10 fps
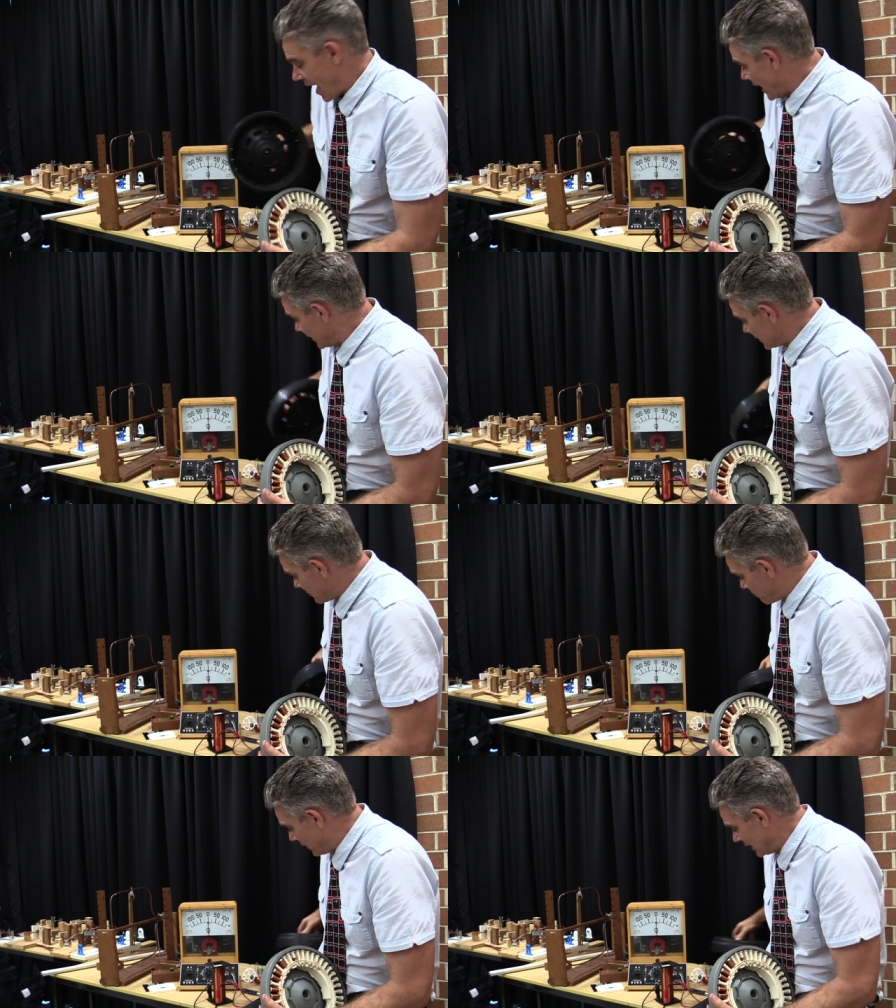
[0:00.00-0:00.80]
and it
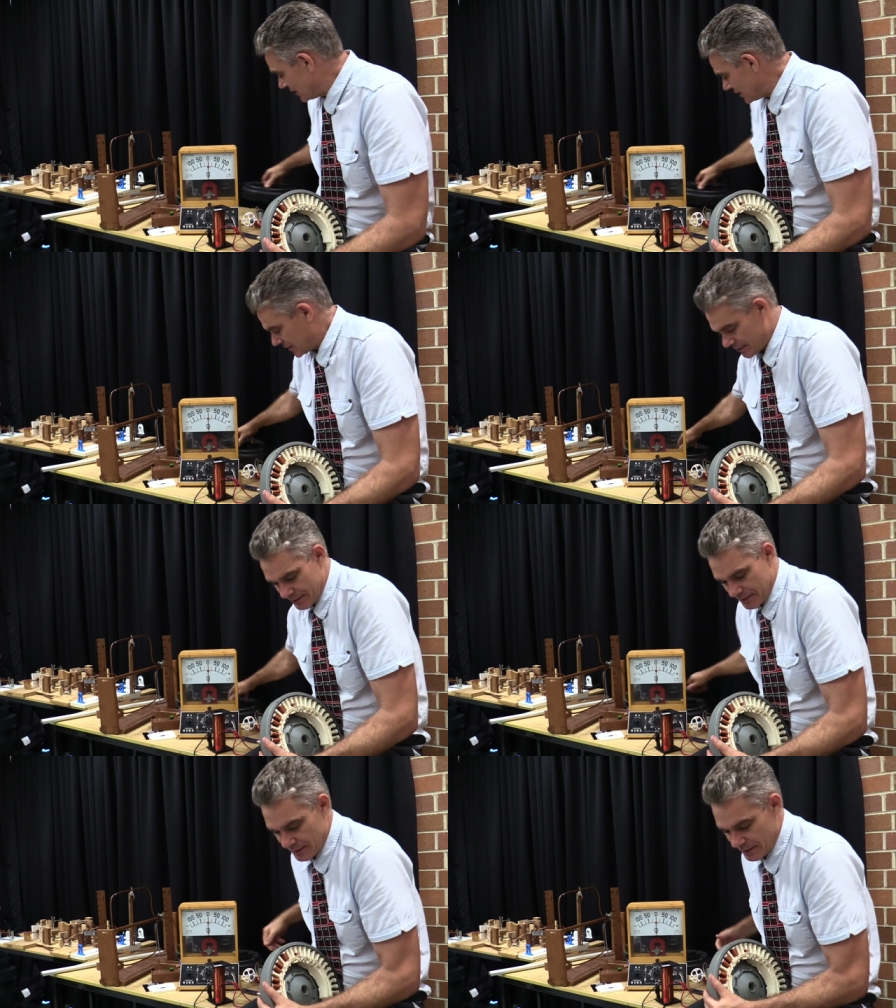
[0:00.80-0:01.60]
spins
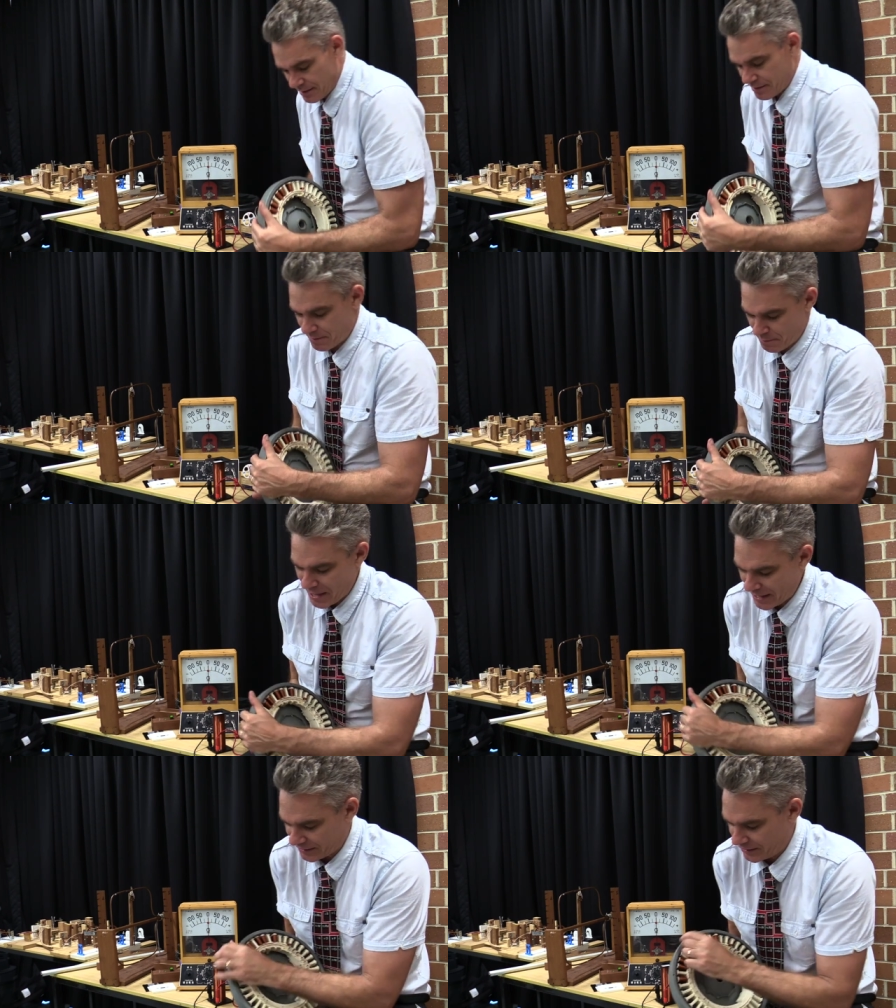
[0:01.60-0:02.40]
the
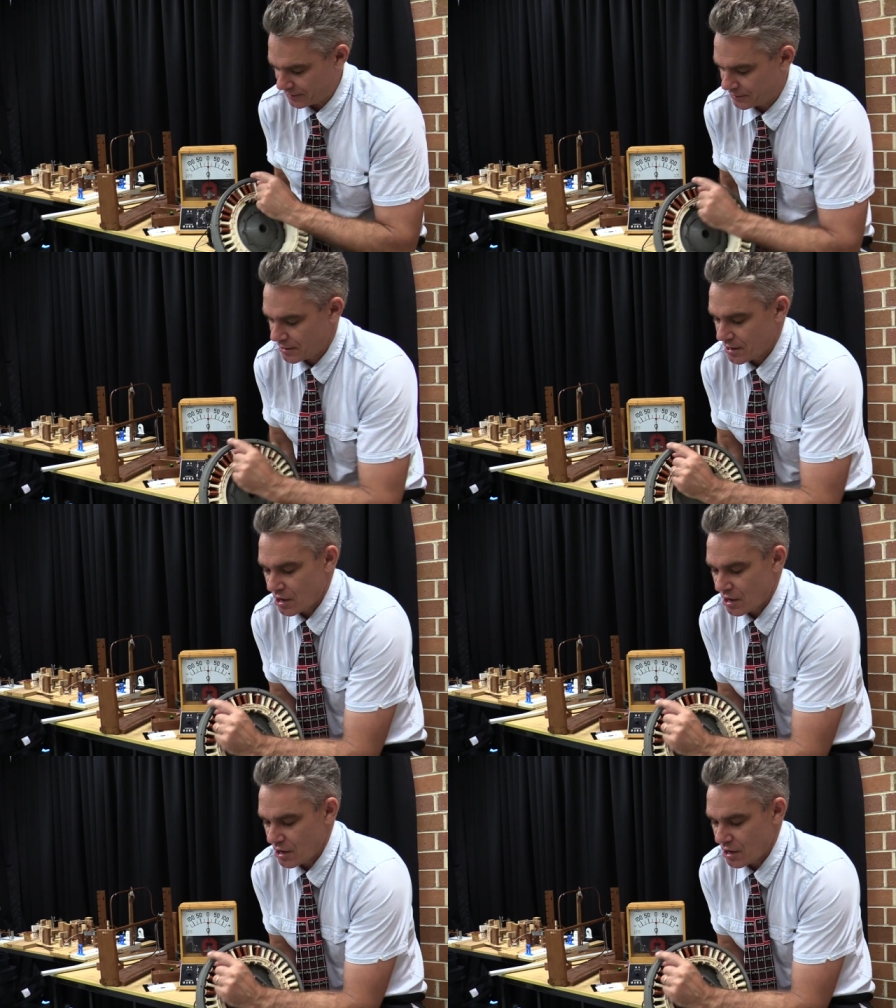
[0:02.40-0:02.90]
magnet